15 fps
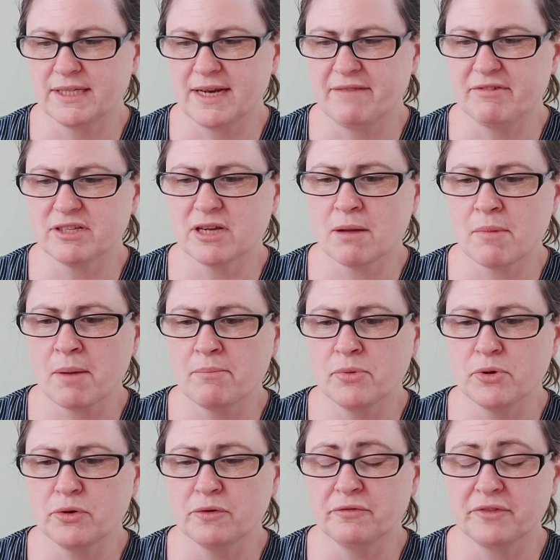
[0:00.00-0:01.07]
and every time I
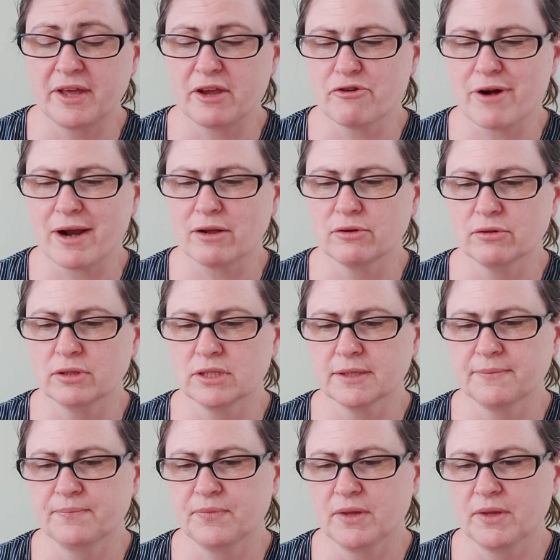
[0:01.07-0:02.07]
moved, they crackled.